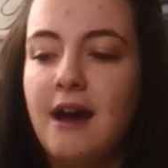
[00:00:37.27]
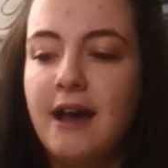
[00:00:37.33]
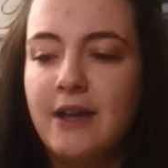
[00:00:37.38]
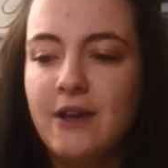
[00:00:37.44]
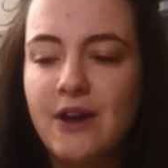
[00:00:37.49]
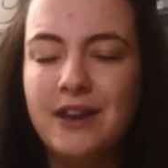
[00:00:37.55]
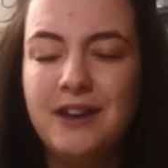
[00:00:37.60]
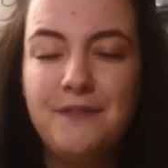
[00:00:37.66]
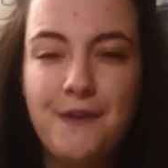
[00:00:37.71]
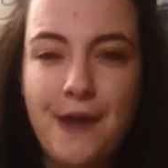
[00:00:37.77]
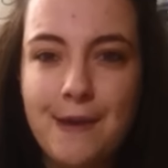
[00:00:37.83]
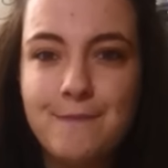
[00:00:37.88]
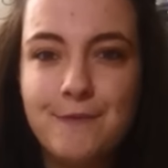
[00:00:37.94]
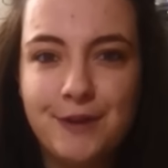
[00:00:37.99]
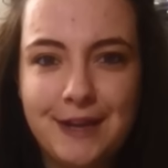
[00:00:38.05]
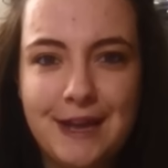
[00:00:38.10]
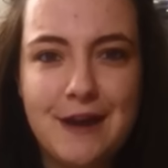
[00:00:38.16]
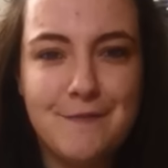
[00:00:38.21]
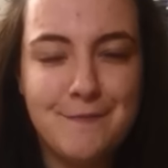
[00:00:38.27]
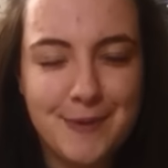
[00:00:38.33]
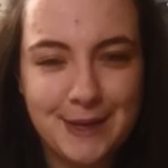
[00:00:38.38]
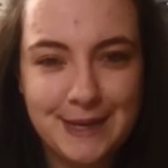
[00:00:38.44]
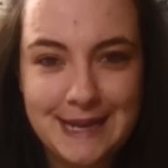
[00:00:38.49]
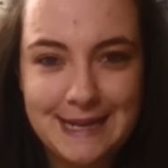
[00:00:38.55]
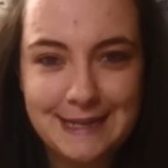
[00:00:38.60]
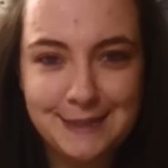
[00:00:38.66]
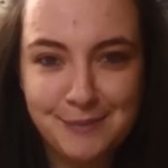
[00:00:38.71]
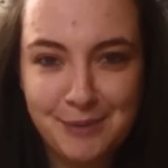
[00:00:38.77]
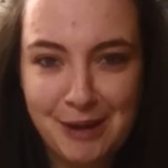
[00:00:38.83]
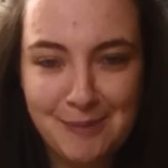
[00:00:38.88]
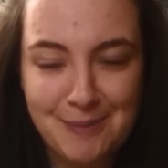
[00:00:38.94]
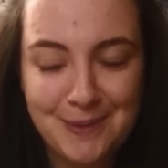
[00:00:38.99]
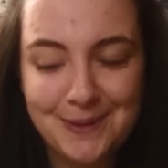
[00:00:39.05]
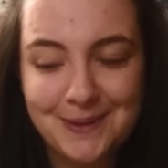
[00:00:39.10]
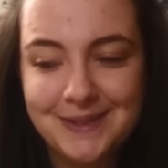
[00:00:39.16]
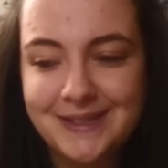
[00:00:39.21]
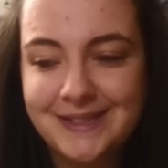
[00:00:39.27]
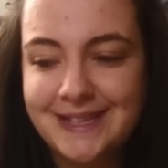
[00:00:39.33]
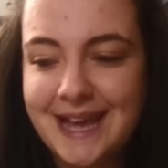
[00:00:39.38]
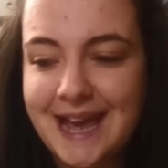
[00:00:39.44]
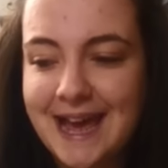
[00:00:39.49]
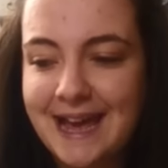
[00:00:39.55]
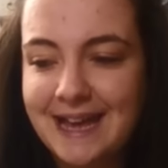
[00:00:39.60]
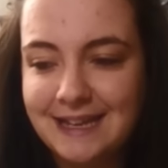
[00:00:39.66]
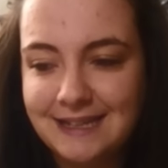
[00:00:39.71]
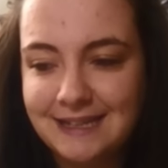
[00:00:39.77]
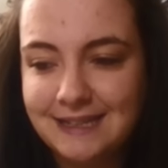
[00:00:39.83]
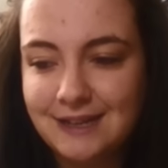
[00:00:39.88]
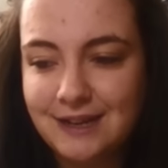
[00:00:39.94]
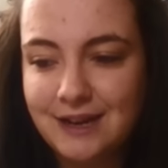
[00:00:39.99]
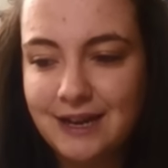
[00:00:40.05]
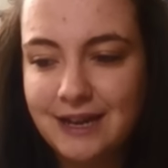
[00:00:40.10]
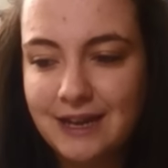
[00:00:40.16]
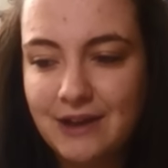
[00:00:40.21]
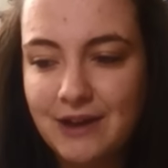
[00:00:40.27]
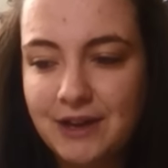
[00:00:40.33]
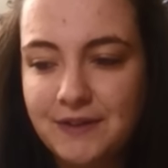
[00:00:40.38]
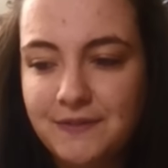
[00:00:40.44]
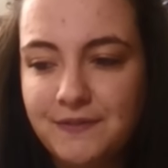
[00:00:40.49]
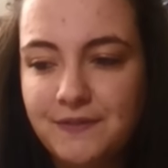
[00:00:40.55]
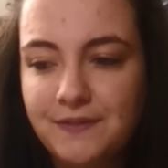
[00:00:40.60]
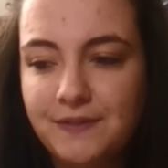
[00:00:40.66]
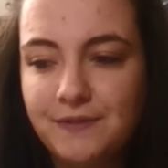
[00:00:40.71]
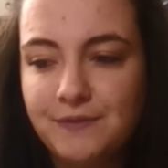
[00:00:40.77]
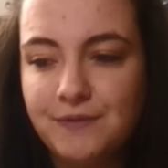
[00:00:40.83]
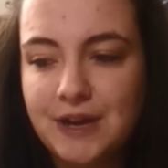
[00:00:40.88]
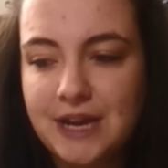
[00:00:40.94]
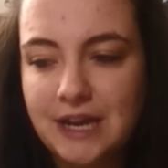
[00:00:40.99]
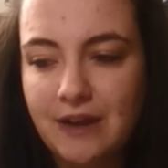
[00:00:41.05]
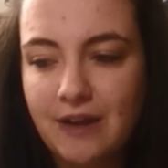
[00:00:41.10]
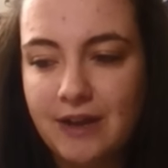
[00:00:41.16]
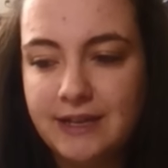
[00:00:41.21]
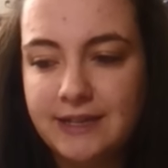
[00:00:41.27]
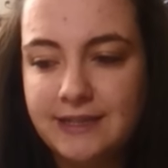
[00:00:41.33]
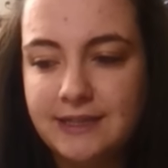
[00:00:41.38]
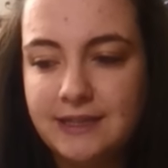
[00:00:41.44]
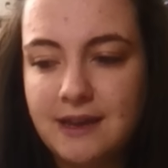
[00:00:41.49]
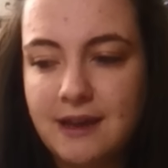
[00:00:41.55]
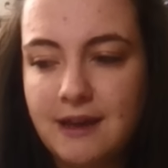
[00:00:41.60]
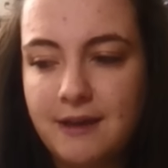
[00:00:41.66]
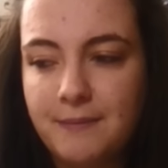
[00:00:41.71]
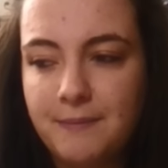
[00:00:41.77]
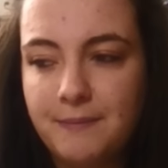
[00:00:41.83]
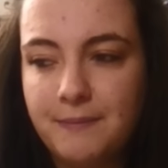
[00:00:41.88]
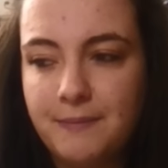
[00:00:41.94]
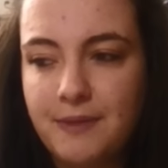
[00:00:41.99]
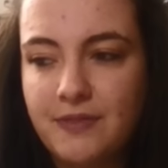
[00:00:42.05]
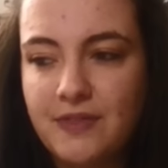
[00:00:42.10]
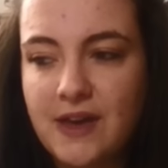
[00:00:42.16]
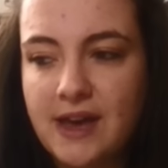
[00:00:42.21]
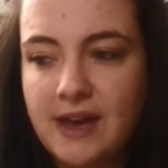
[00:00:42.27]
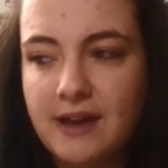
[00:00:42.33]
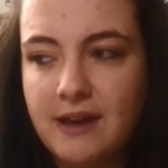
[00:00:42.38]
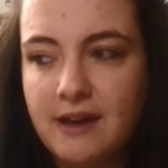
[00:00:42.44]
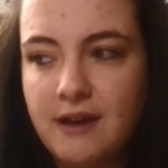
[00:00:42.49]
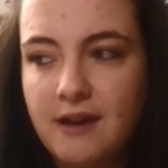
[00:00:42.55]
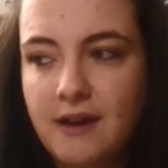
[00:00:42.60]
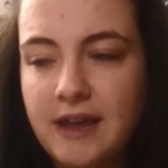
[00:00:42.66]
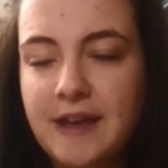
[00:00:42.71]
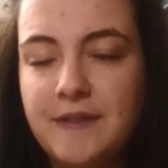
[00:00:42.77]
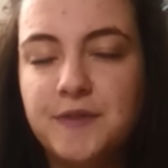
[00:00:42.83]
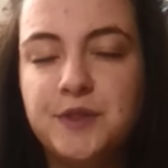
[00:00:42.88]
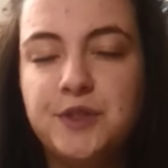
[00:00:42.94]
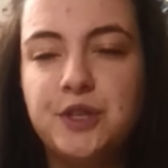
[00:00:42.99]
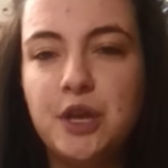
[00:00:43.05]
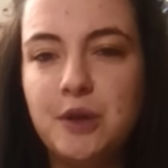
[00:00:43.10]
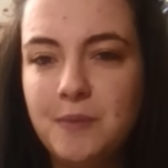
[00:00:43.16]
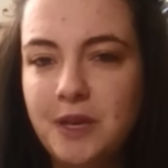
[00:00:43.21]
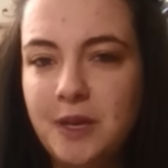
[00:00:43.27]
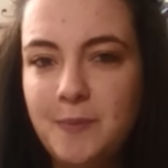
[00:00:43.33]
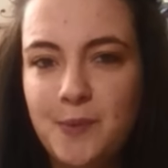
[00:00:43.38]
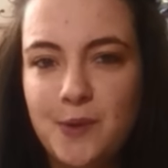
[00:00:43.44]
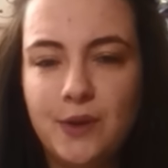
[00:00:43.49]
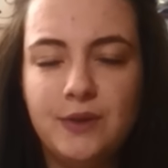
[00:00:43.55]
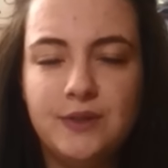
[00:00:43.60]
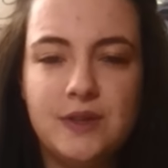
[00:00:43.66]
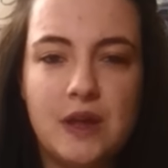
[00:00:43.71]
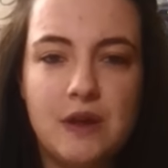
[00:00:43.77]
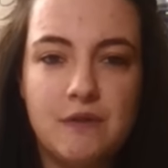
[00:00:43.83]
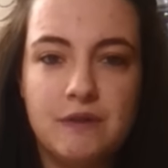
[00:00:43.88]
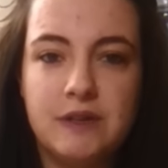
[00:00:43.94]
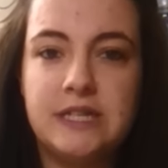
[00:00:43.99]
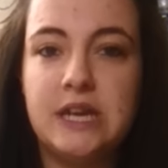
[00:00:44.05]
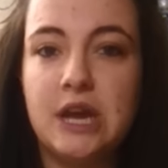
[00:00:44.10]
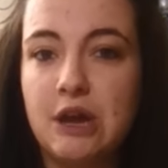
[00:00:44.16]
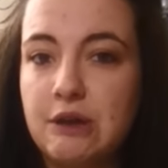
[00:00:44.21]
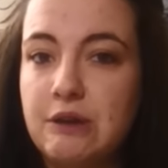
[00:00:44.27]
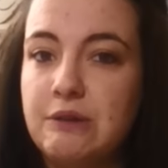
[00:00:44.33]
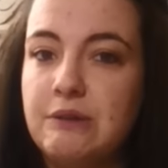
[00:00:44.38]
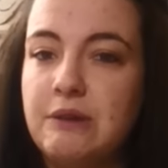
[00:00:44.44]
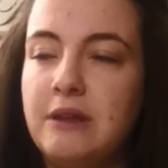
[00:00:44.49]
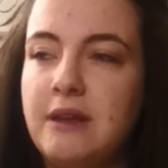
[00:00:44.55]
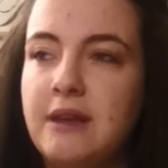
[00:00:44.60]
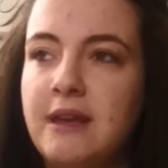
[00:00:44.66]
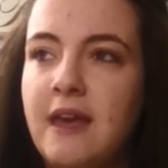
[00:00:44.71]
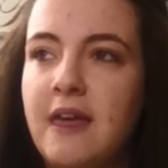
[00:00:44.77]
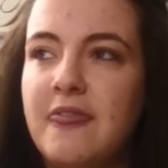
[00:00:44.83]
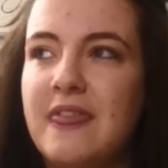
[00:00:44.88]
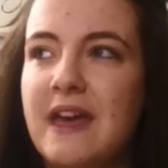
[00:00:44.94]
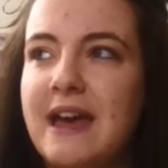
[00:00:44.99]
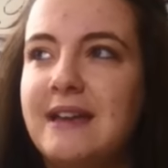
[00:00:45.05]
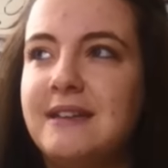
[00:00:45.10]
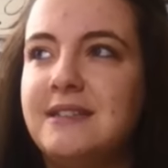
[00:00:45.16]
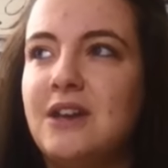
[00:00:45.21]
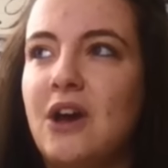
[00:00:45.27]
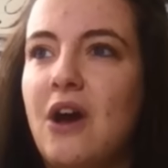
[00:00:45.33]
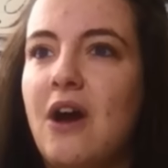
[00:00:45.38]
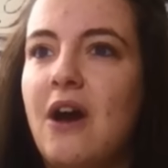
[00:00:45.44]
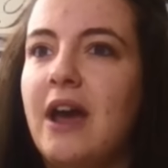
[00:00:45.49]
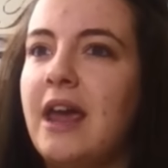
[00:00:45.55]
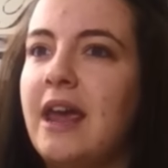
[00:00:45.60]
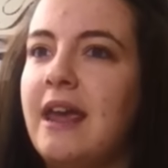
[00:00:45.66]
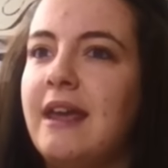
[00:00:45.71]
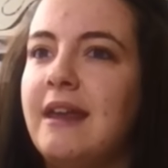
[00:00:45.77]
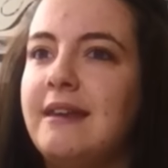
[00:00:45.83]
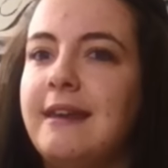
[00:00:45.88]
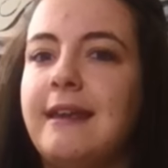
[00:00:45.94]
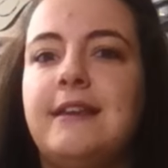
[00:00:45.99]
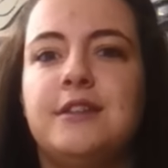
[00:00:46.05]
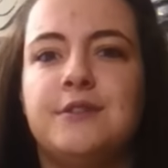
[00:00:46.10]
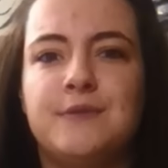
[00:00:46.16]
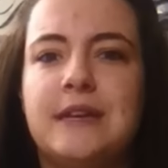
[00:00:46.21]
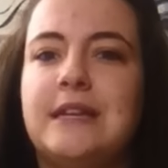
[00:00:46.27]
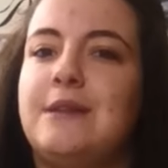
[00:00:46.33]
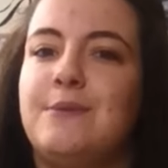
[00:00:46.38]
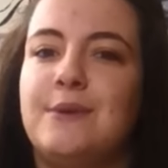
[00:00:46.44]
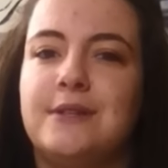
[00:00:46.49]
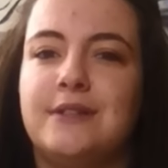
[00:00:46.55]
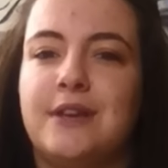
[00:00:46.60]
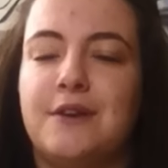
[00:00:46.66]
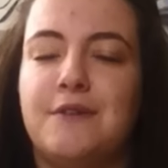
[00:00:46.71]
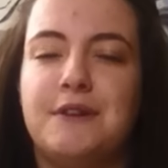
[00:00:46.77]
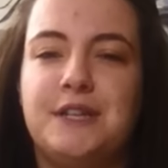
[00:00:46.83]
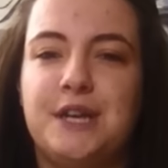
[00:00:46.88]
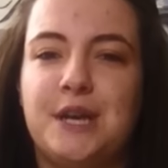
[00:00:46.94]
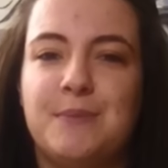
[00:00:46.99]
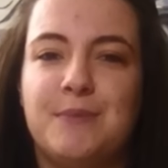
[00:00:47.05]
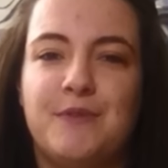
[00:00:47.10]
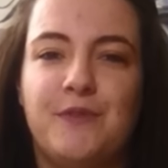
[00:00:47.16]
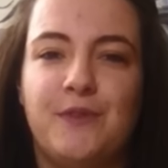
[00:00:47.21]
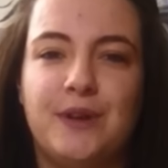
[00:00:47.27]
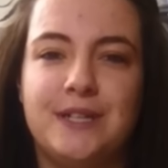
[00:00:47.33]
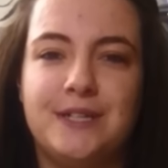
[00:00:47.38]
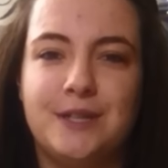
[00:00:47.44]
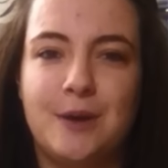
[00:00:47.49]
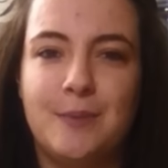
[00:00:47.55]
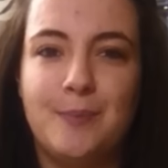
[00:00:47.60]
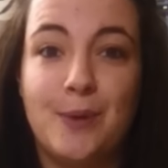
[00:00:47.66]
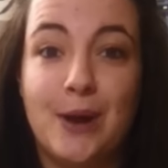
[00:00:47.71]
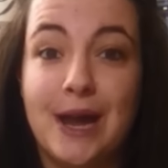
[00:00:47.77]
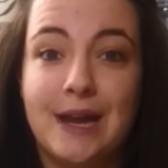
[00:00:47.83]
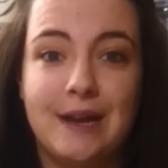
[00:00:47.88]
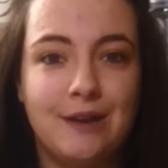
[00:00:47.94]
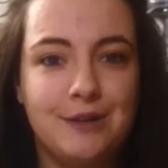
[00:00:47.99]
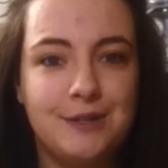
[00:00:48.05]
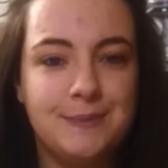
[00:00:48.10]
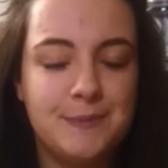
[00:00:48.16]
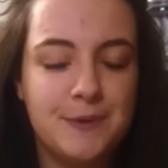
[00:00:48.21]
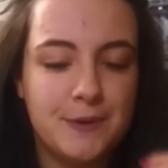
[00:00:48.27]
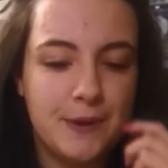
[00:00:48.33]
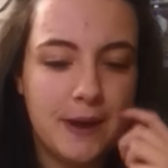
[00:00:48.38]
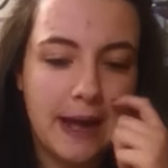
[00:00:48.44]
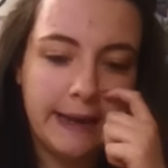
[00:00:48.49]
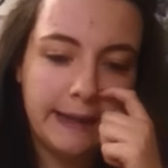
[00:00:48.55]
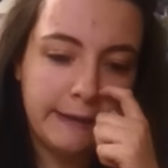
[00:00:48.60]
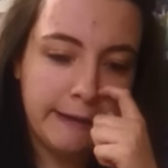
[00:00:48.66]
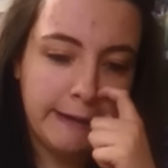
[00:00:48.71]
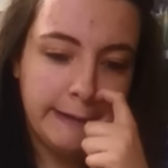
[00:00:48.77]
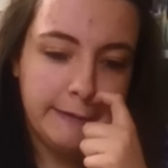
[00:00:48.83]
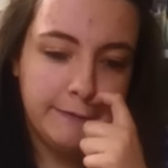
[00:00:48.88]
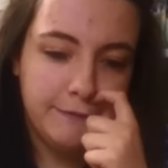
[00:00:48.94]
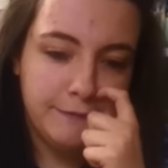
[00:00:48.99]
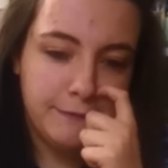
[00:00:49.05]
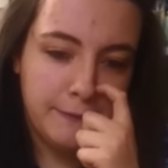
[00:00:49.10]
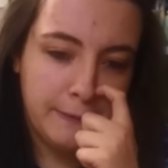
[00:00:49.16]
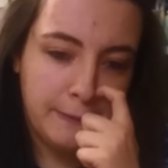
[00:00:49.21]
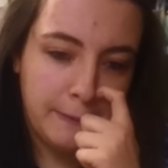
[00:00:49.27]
I kind of am running out of money to buy books, and I kind of realised that I have so many books I already own that I need to read the ones I already own before I start buying loads more. And I kind of